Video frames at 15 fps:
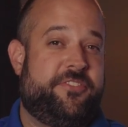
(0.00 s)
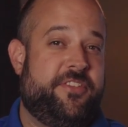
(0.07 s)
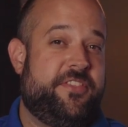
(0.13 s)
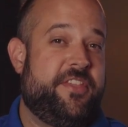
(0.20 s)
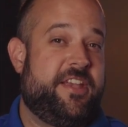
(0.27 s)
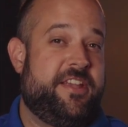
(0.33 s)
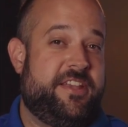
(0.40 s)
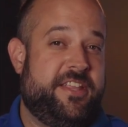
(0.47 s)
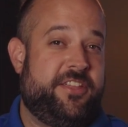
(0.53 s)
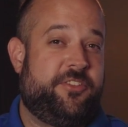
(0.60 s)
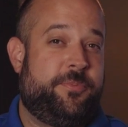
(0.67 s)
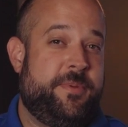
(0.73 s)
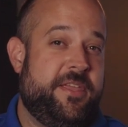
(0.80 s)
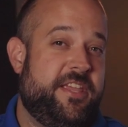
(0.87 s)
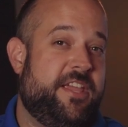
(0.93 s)
I said that a D
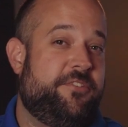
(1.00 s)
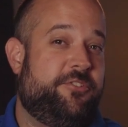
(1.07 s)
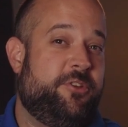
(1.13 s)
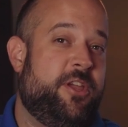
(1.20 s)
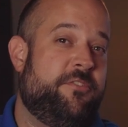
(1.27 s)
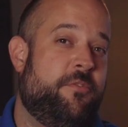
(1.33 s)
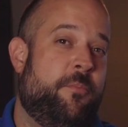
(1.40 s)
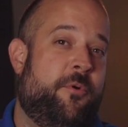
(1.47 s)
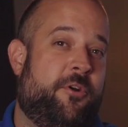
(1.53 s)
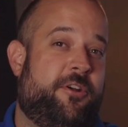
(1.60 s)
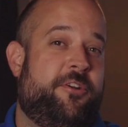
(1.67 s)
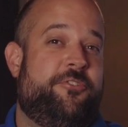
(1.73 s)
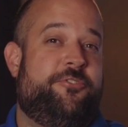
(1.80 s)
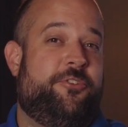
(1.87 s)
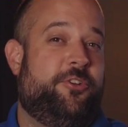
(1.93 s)
S P gives you even more
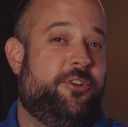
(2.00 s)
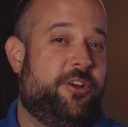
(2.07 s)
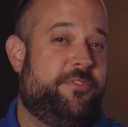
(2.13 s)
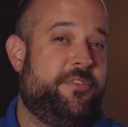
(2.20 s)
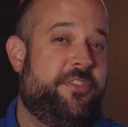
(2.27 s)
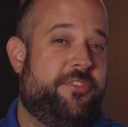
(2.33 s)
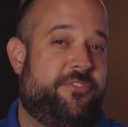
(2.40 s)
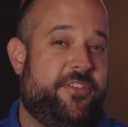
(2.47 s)
control over the